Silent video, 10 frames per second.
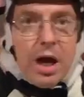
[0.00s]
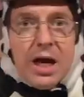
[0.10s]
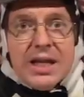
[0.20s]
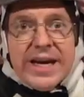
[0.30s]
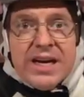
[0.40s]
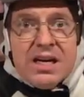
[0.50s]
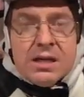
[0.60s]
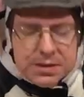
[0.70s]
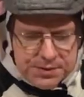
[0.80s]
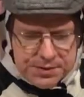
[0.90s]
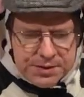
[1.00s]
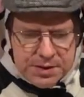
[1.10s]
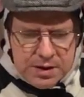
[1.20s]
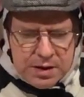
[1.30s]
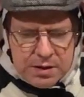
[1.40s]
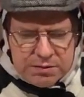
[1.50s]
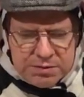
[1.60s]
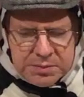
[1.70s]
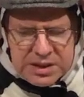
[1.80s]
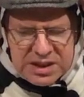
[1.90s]
a letter
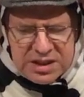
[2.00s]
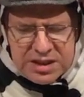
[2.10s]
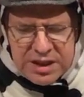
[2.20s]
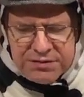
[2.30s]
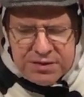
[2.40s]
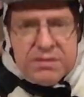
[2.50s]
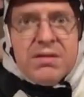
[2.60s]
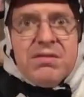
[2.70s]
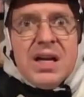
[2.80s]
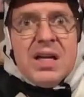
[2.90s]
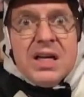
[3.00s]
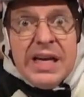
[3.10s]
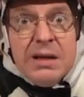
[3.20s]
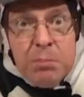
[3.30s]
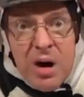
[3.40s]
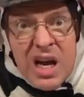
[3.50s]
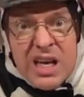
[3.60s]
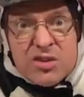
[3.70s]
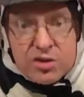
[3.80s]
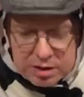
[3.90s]
from a little duffer of a feller named
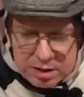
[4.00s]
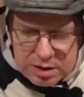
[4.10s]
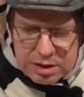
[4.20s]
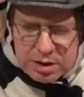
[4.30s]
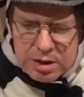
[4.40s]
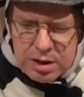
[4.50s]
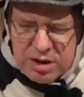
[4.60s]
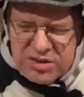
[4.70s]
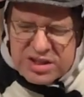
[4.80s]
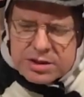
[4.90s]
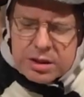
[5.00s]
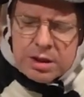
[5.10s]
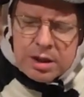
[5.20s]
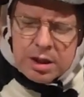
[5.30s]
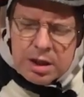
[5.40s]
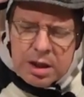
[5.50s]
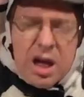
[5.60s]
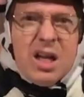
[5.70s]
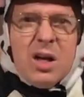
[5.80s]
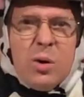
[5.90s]
Bryce. It says,
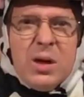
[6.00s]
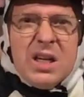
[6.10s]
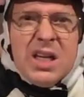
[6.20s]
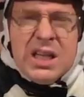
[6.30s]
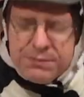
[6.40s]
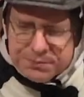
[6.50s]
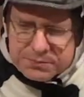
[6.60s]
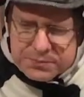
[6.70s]
"Hello, Weldon.